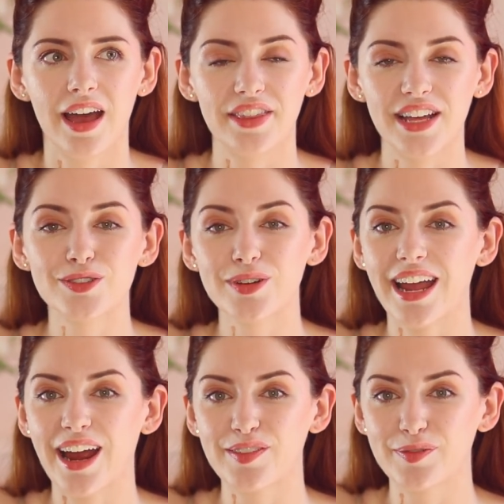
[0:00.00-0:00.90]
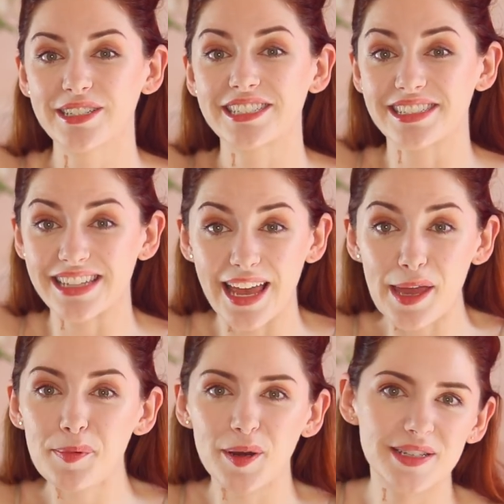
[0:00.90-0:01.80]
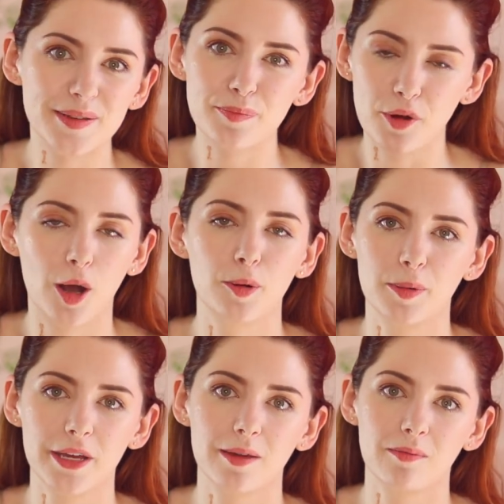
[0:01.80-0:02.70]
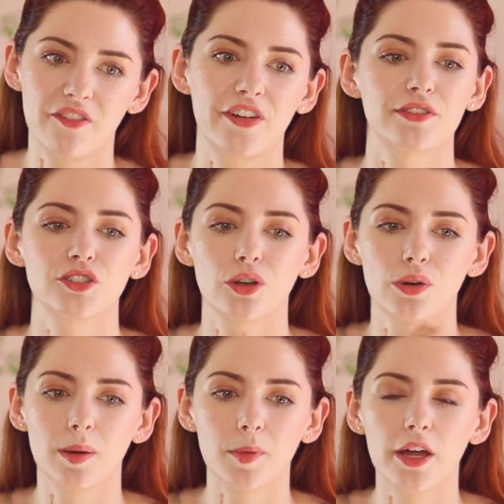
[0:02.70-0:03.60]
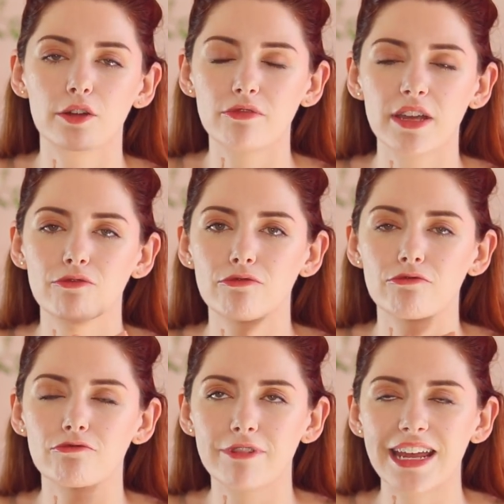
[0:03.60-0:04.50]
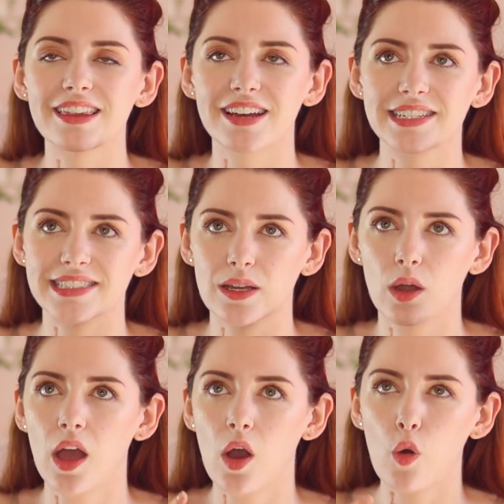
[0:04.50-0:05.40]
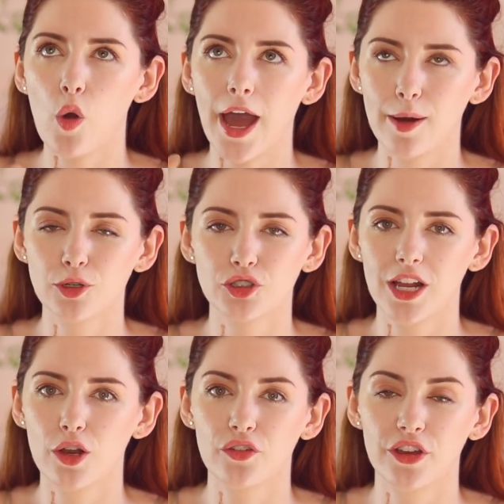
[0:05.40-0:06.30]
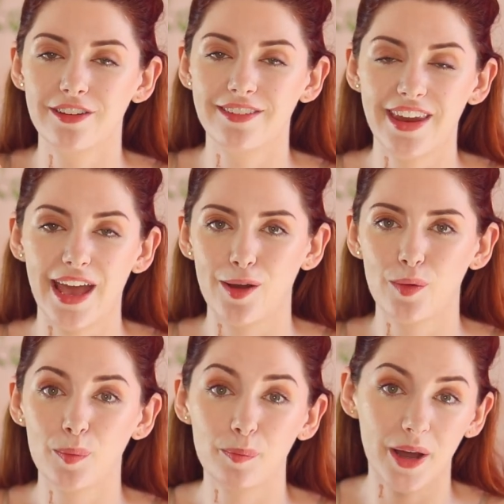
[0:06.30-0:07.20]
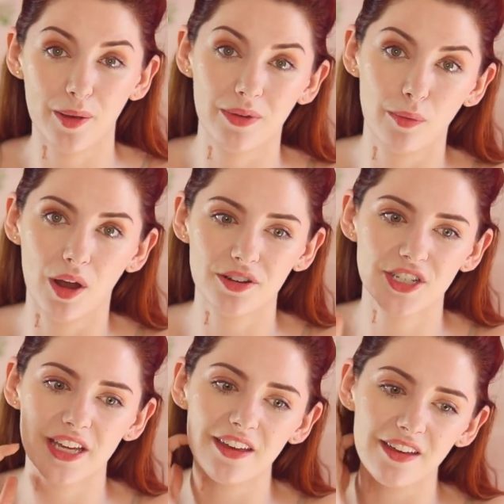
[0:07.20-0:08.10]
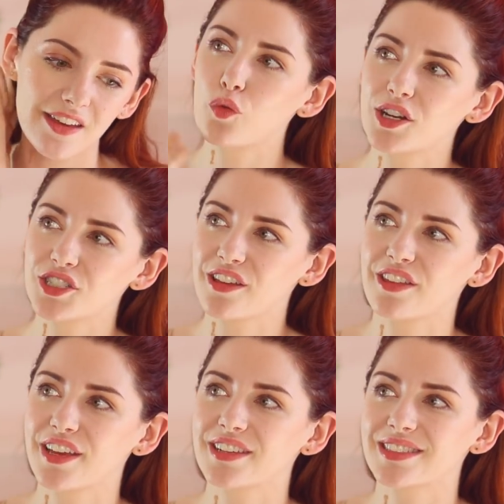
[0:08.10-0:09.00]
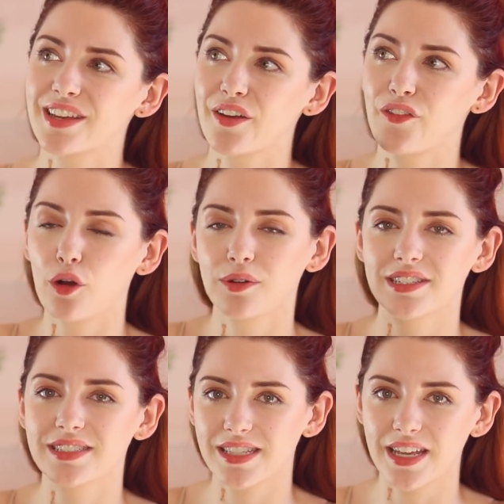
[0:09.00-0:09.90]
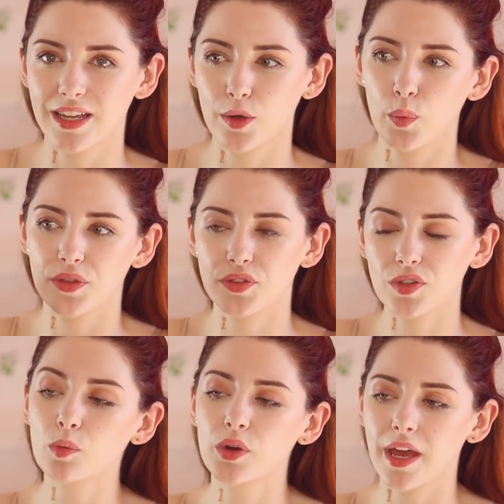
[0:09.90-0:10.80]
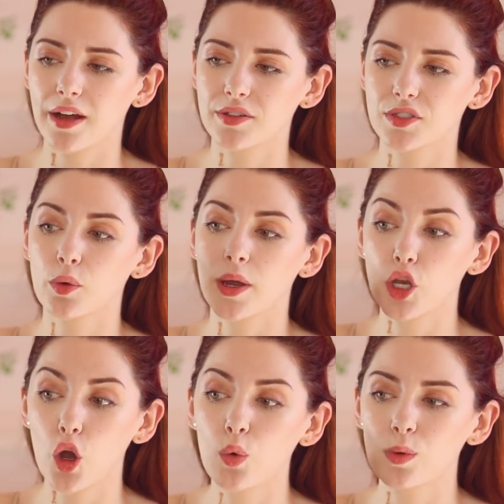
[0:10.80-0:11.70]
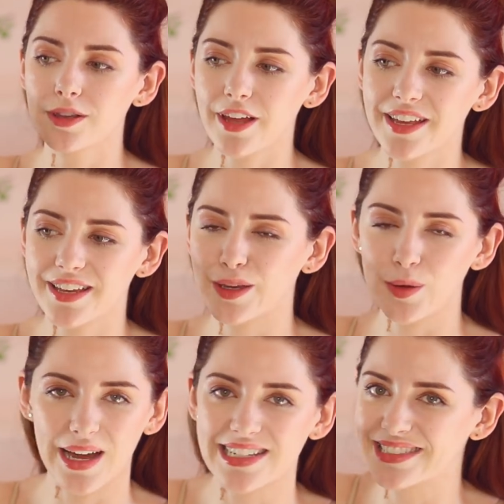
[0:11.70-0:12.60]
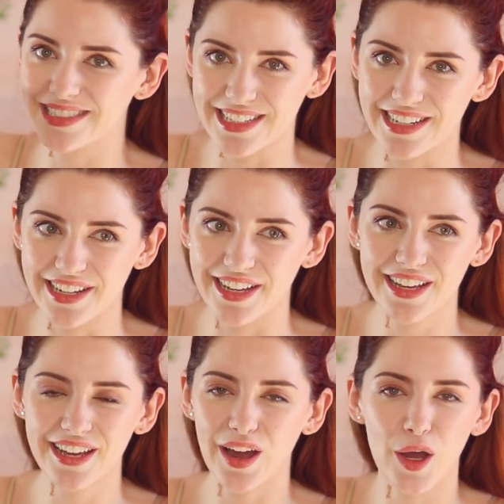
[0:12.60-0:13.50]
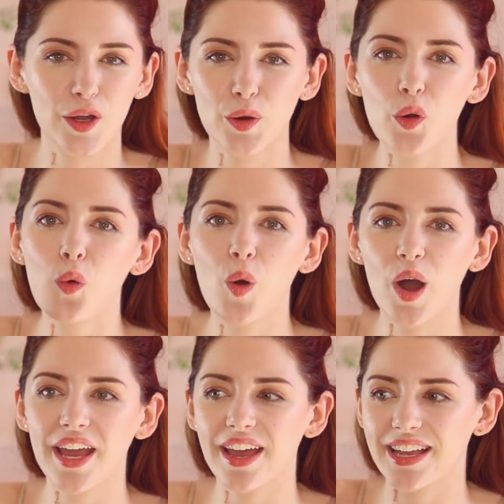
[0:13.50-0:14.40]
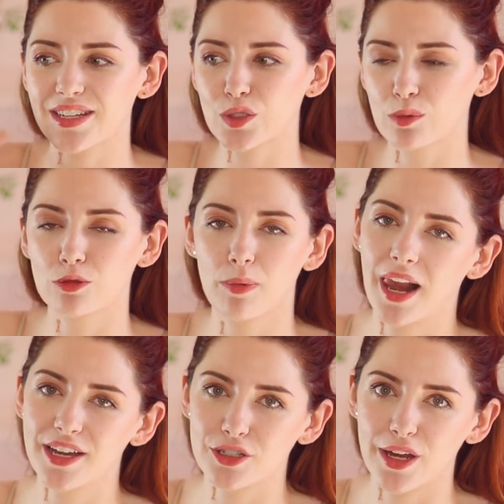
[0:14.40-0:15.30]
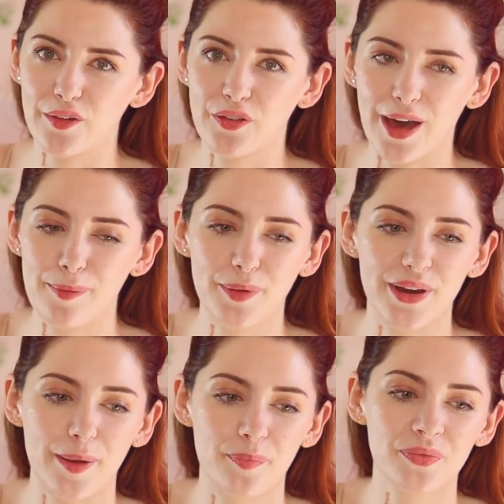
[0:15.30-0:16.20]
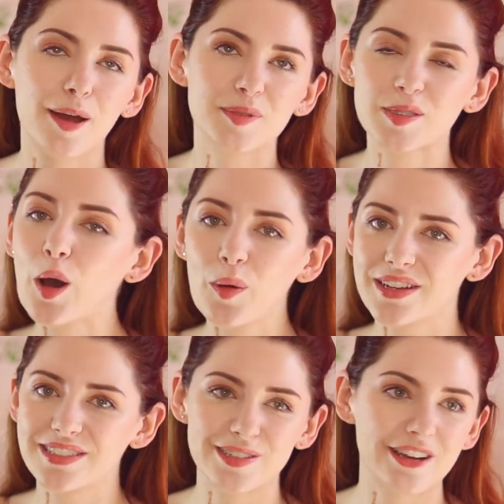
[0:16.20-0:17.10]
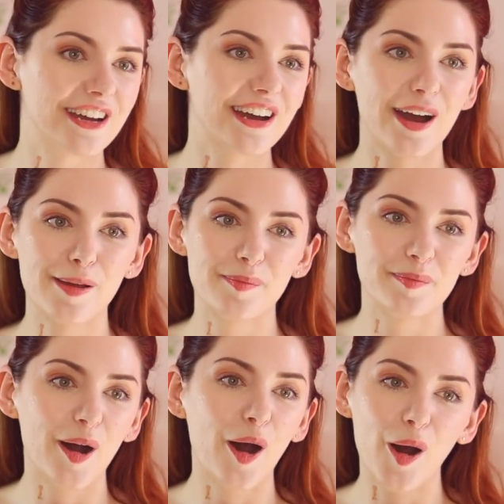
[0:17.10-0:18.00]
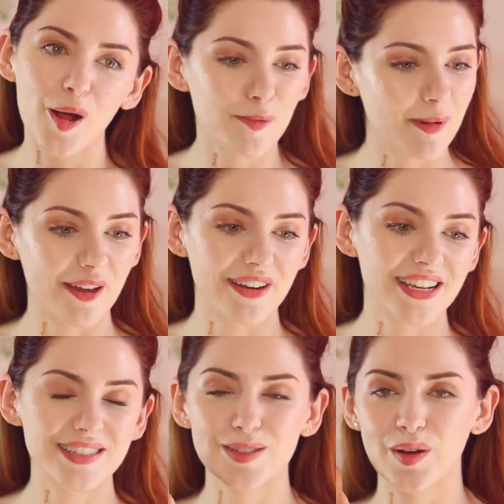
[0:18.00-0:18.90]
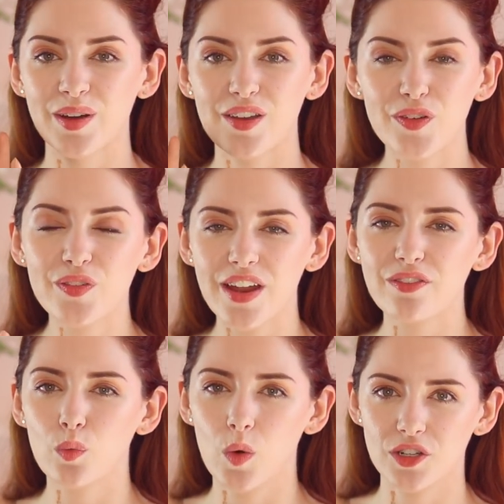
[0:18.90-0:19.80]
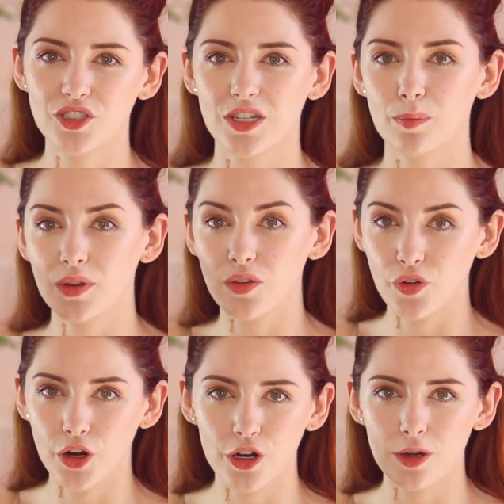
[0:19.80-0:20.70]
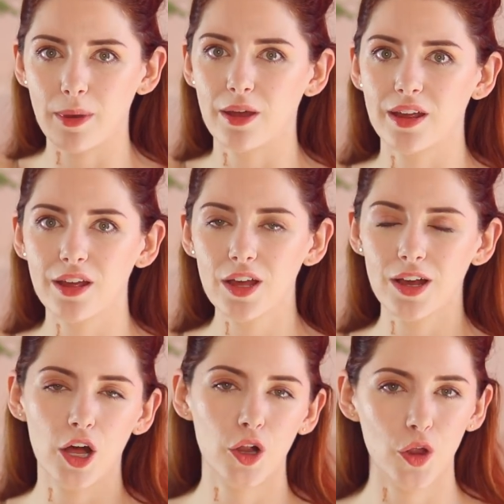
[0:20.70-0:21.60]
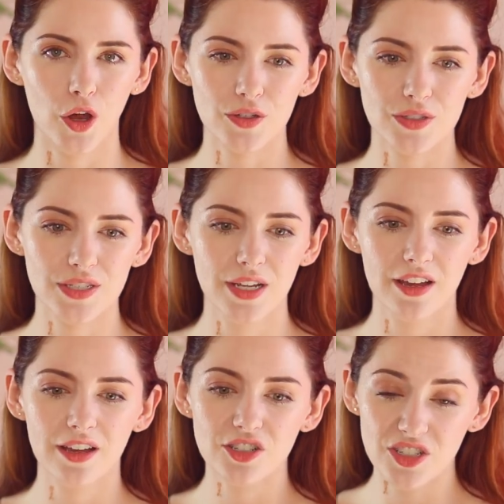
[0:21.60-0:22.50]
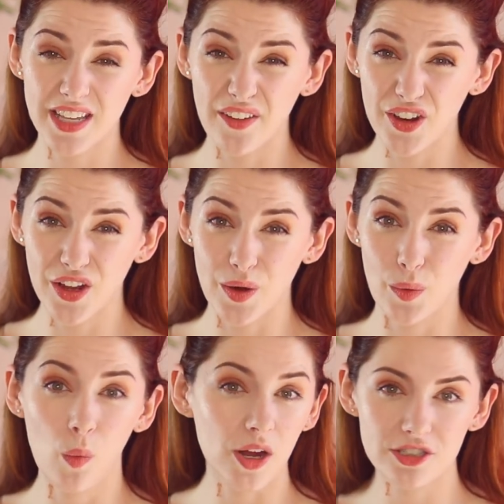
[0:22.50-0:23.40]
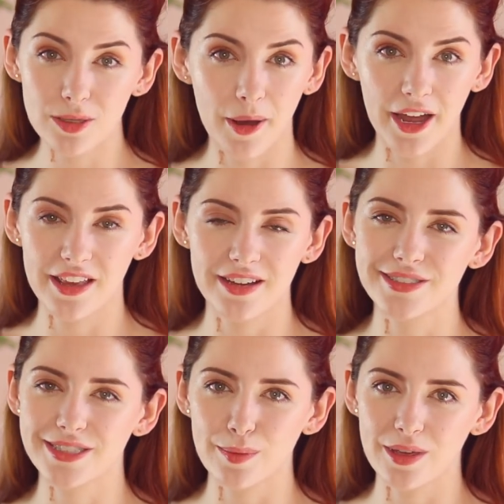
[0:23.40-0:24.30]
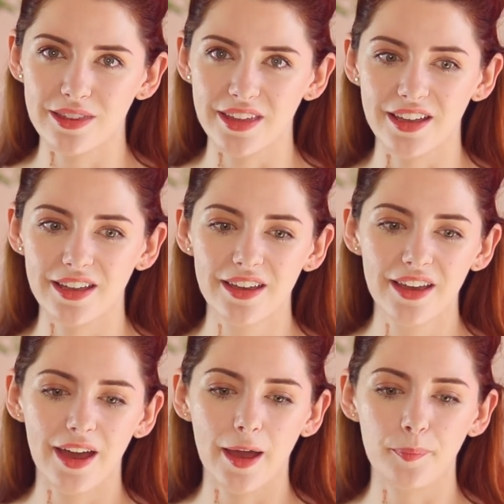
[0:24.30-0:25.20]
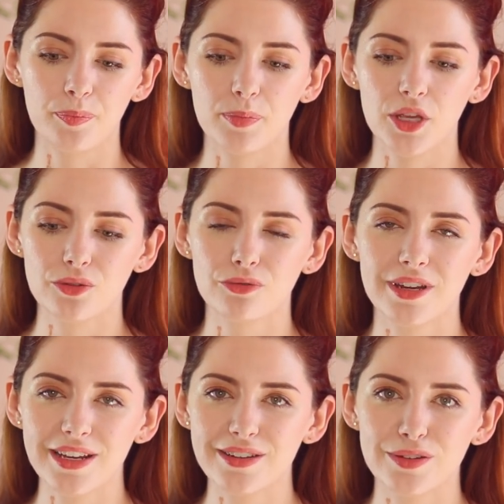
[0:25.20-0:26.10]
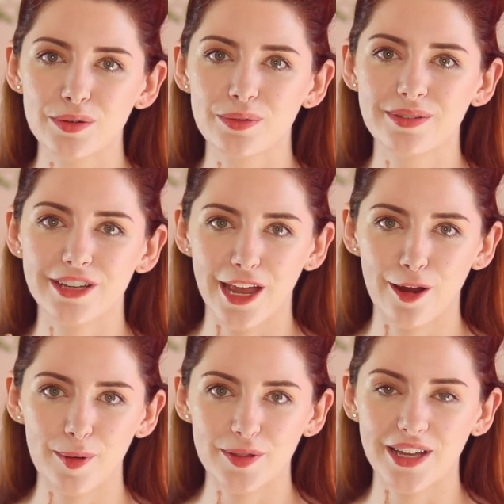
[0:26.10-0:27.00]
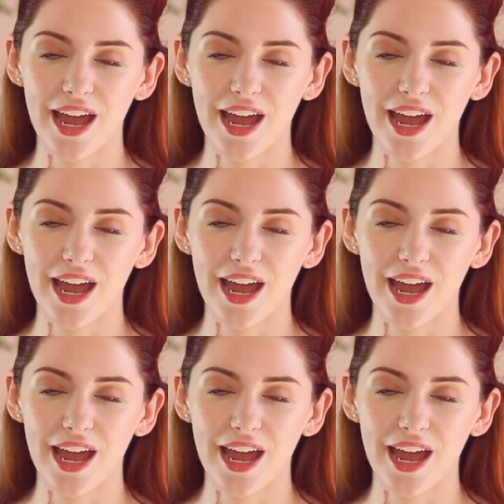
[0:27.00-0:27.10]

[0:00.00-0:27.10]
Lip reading: and that's really hard for me to say, but it's probably my favorite show, and I'm kind of realizing how much I love it now by rewatching it. I love watching things that I've already seen with someone else who I know will like it who hasn't seen it. I don't know why I get so much pleasure out of that, but I'm so into it. I'm all about it. So if you've never watched it, but you've heard about it a lot, just give it a go. Watch the pilot and see what you think. But you really do care about the